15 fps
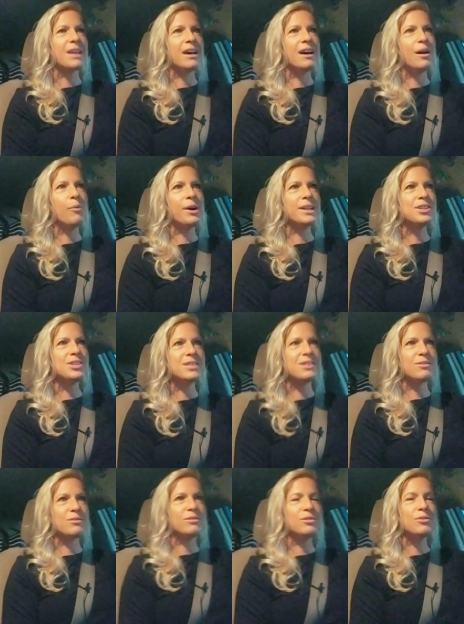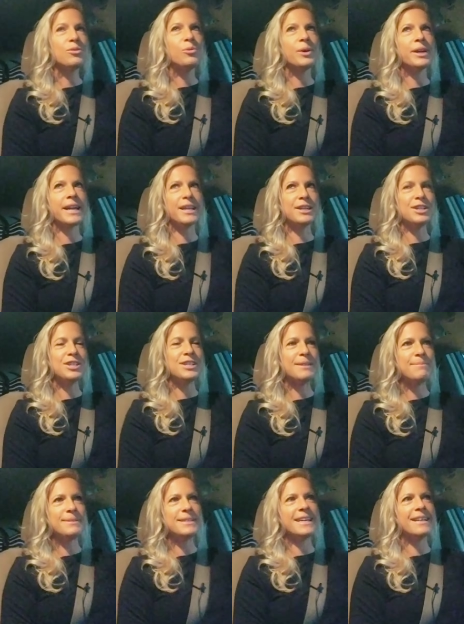I want to just a little quick energy
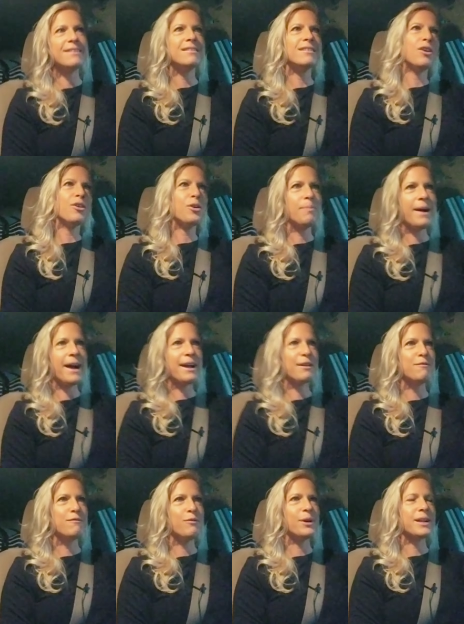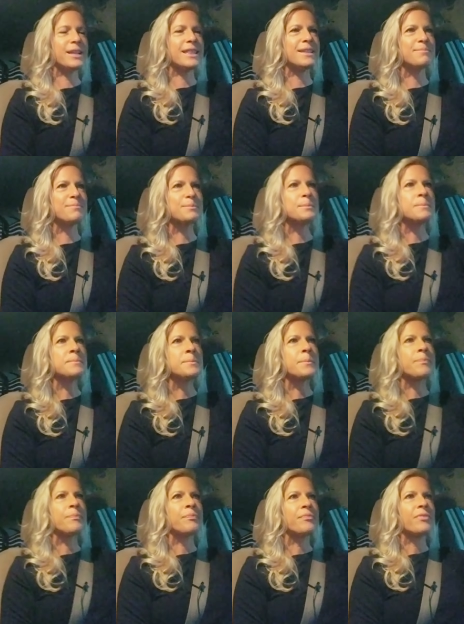update. I'll go back and forth.
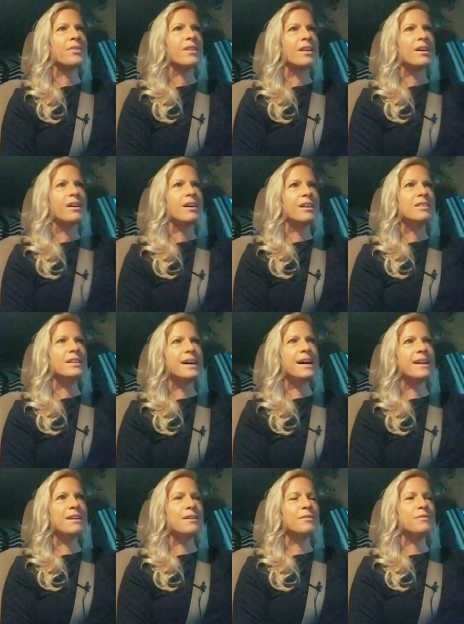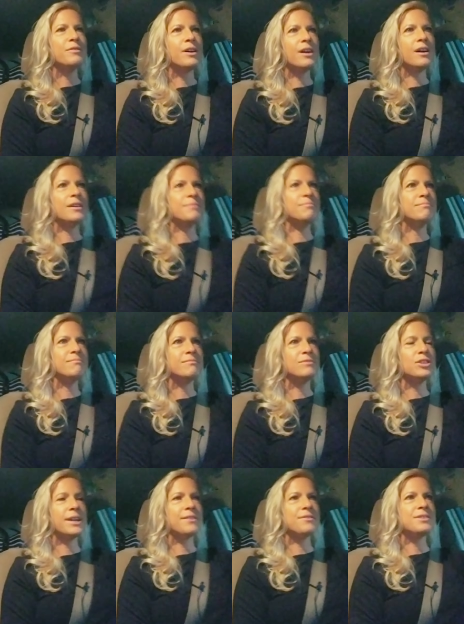A lot of,
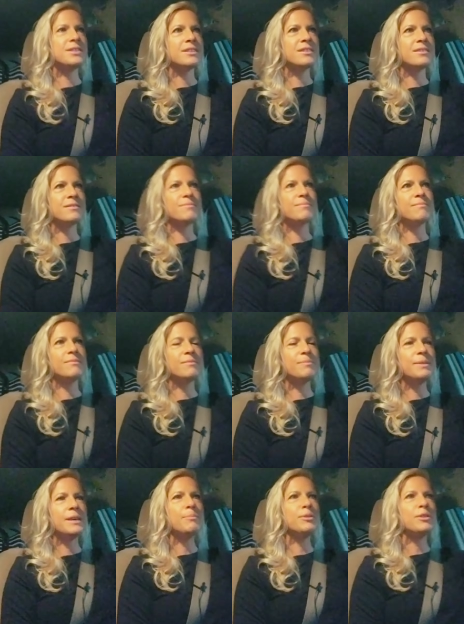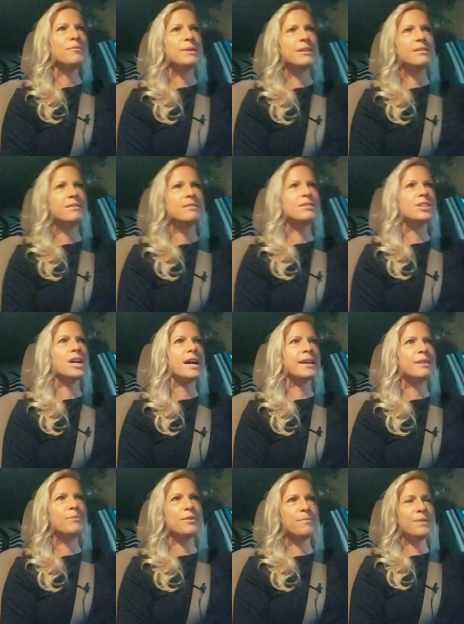um, lot of people have been
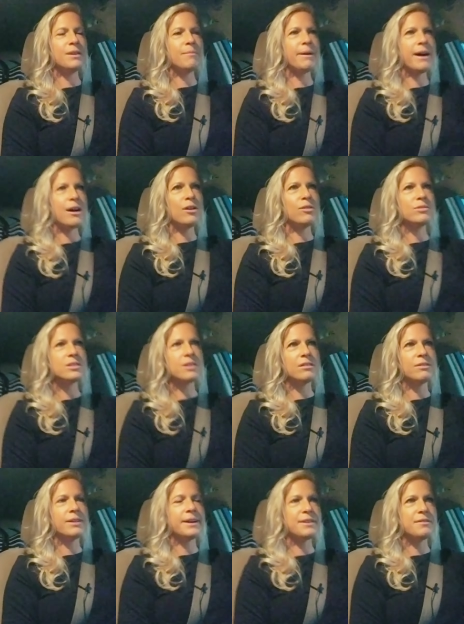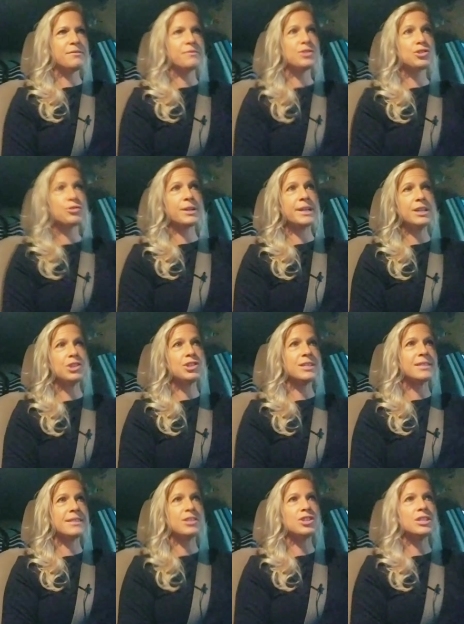talking with me about a lot of strange
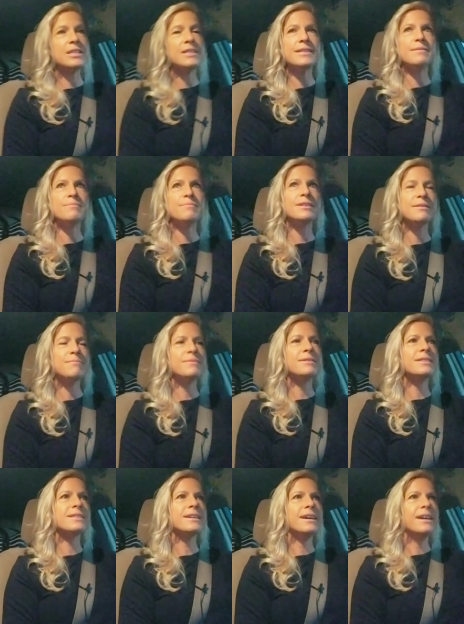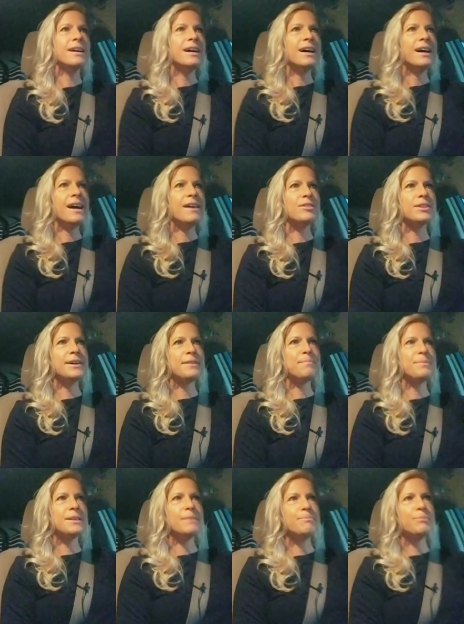ascension symptoms. I have a lot
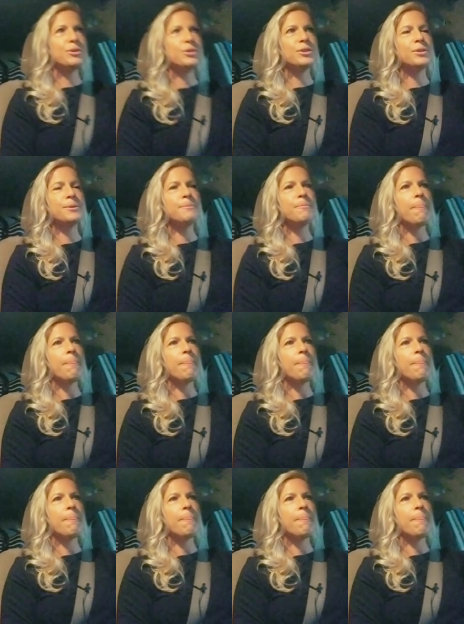of people